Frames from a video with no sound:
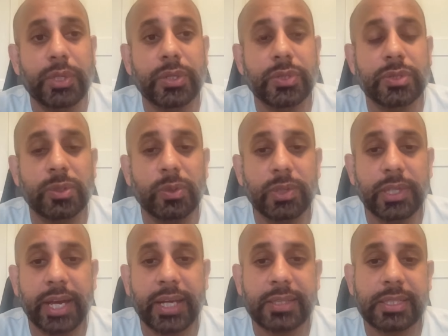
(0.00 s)
because the
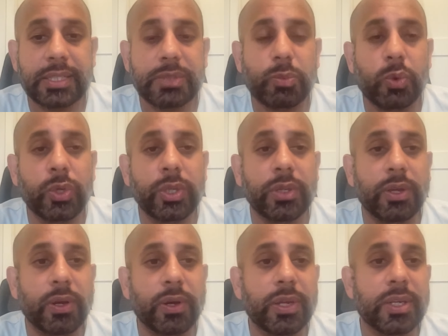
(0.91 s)
only access point
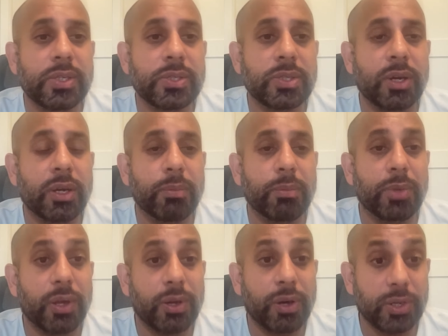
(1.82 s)
there is
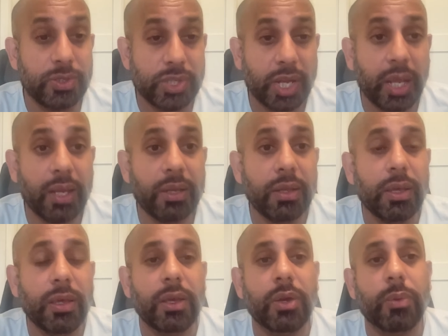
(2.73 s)
on chain,
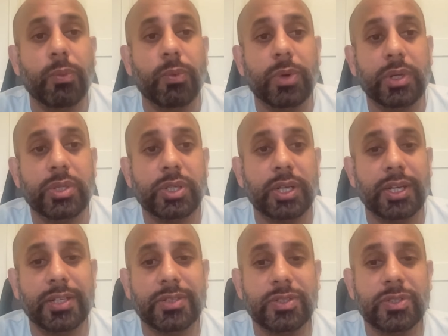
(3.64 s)
which
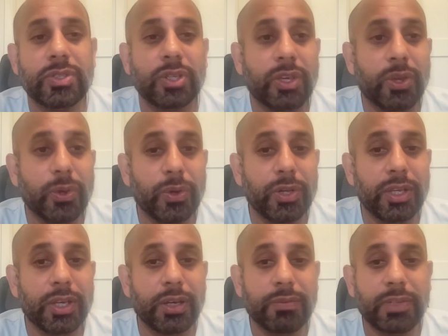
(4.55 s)
is the
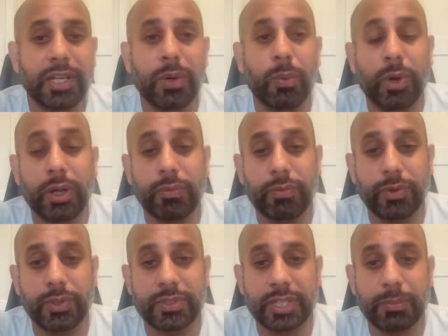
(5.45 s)
security of layer one,
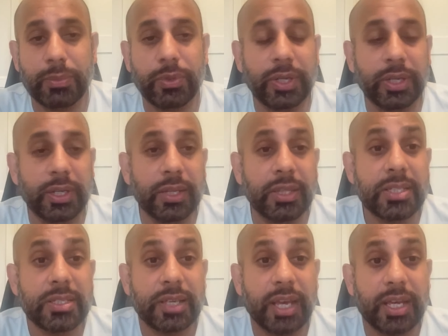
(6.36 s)
for example. And in
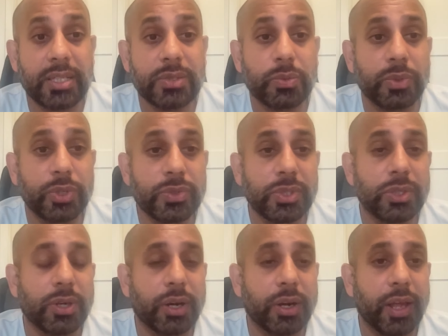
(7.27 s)
this case, we're
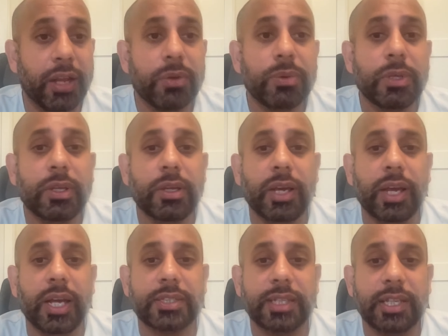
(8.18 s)
using Cardano
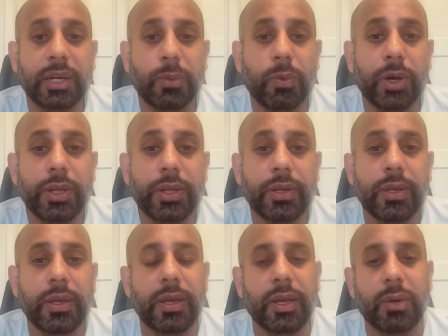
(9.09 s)
as a layer one,
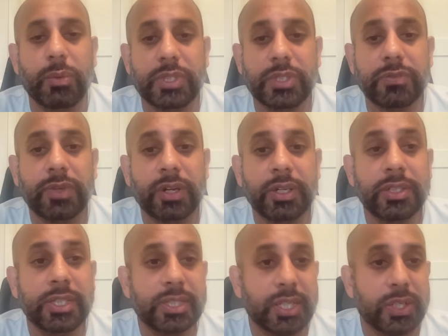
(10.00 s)
which is very
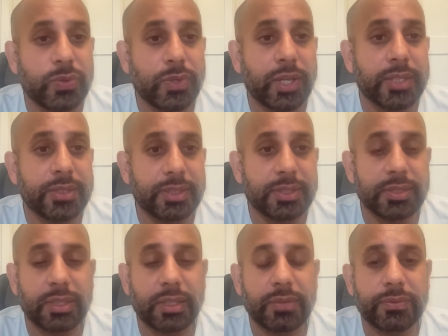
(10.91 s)
decentralized in
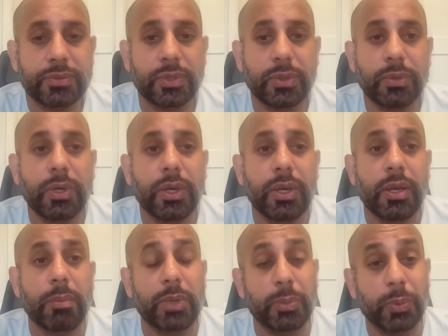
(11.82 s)
itself. So
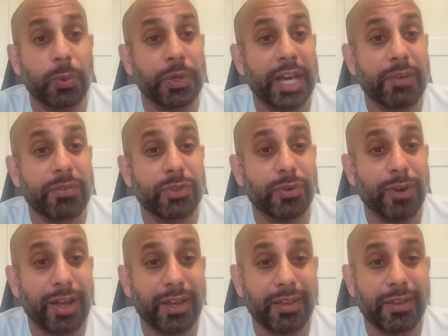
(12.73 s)
people would have to
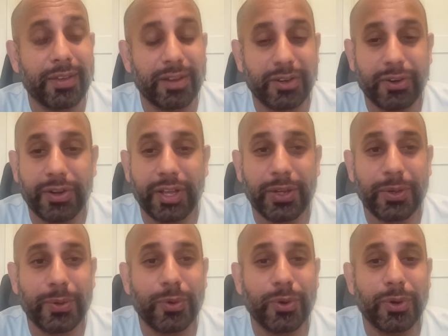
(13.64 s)
crack a
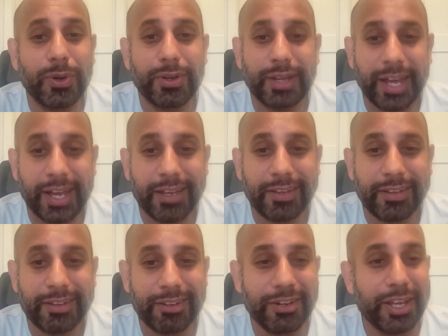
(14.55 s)
Cardano or
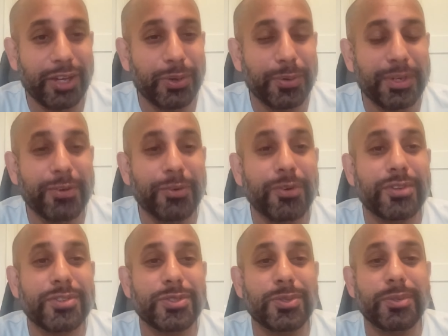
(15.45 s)
hack Cardano in
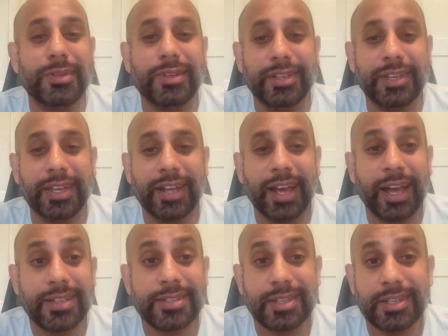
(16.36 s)
order to get
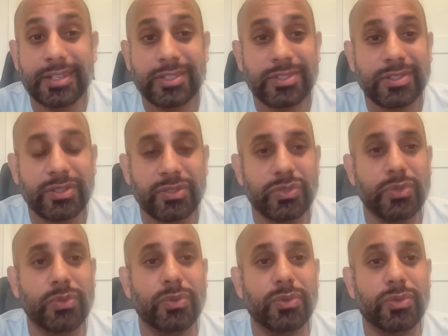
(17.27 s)
access
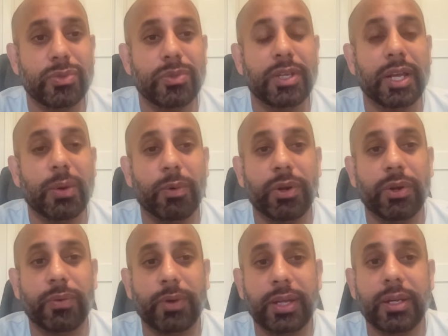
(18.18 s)
to the
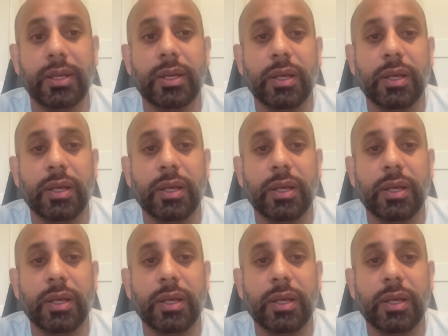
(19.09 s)
network, right?